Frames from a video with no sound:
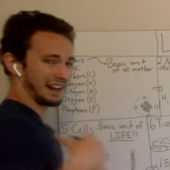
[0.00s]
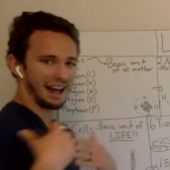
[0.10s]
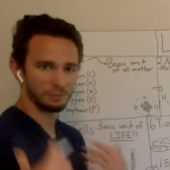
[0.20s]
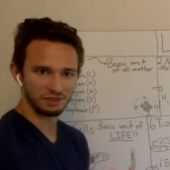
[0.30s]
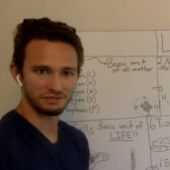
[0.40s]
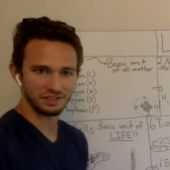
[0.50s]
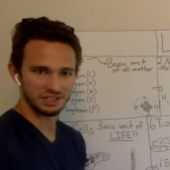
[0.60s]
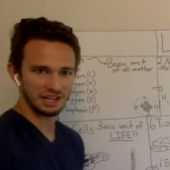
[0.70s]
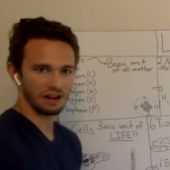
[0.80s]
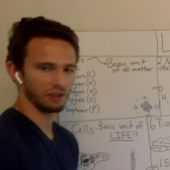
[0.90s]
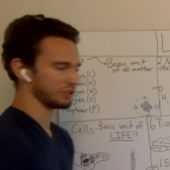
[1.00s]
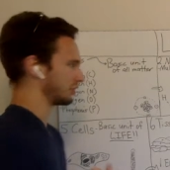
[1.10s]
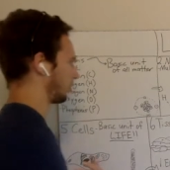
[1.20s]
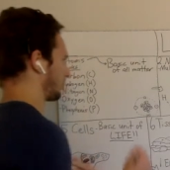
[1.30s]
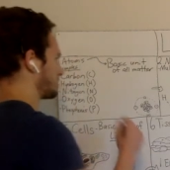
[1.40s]
in anatomy
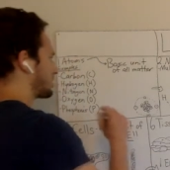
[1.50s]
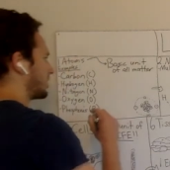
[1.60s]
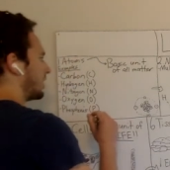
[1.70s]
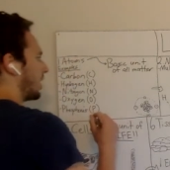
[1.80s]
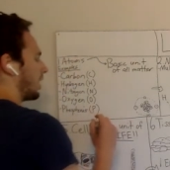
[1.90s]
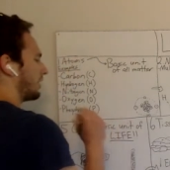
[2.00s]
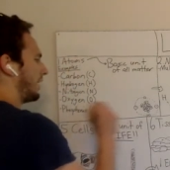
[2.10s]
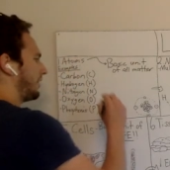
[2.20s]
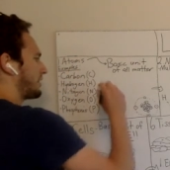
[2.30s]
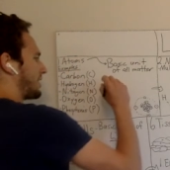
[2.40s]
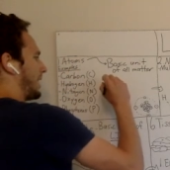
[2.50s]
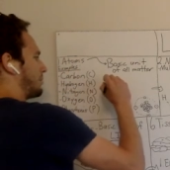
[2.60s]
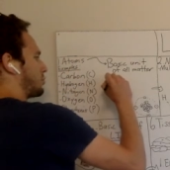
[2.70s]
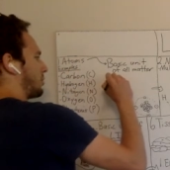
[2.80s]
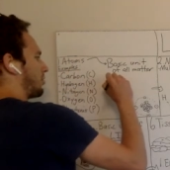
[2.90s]
physiology course, a lot of the
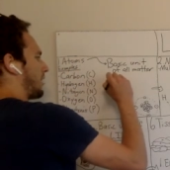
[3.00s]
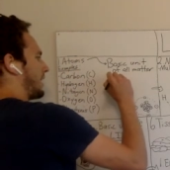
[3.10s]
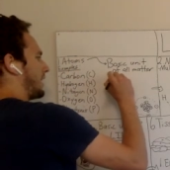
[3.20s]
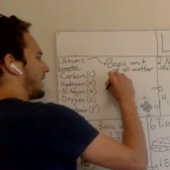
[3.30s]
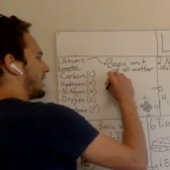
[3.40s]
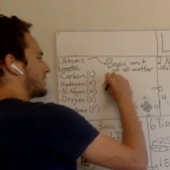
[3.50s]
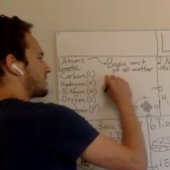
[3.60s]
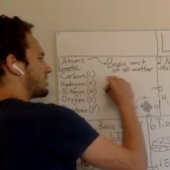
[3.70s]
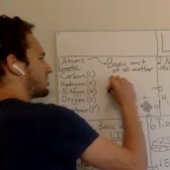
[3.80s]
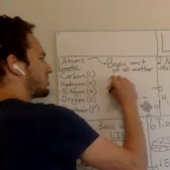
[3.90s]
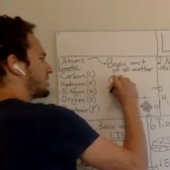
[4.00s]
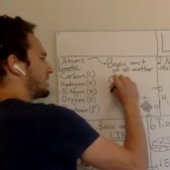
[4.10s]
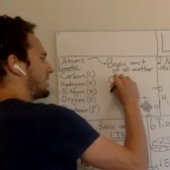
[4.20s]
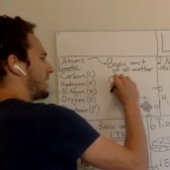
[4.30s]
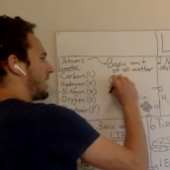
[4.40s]
times we would write it as
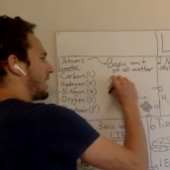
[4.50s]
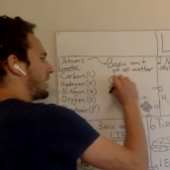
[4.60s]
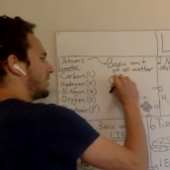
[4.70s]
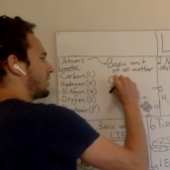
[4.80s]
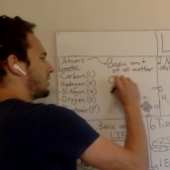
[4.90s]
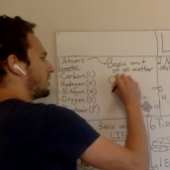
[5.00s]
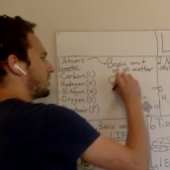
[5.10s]
Ca2